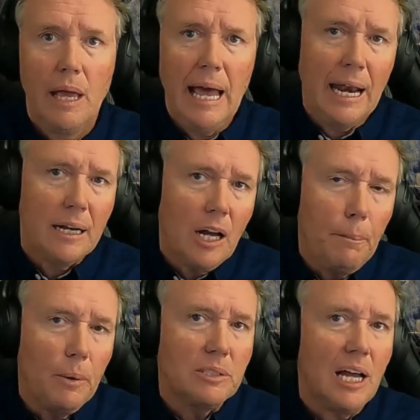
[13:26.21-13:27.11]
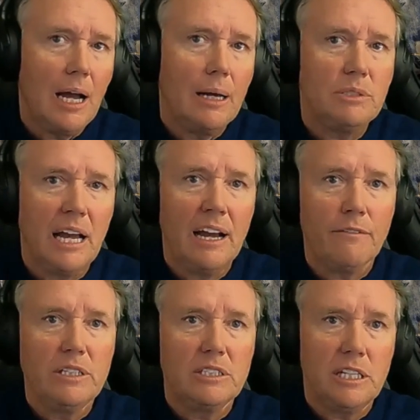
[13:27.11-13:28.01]
And a couple times
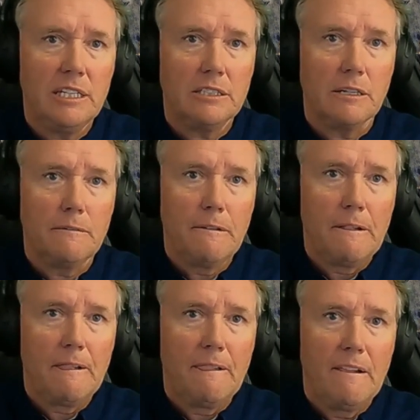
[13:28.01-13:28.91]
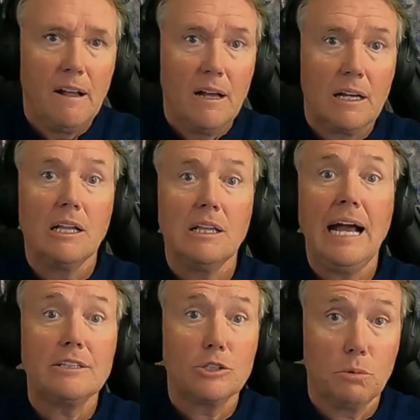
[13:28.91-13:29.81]
every season,
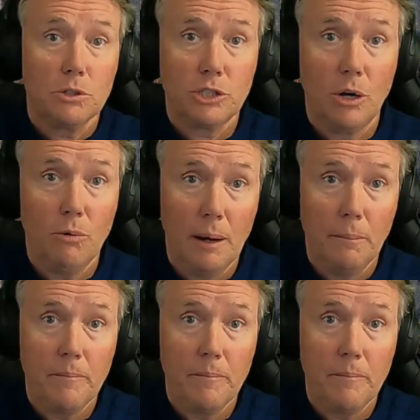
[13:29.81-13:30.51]
collectors will show up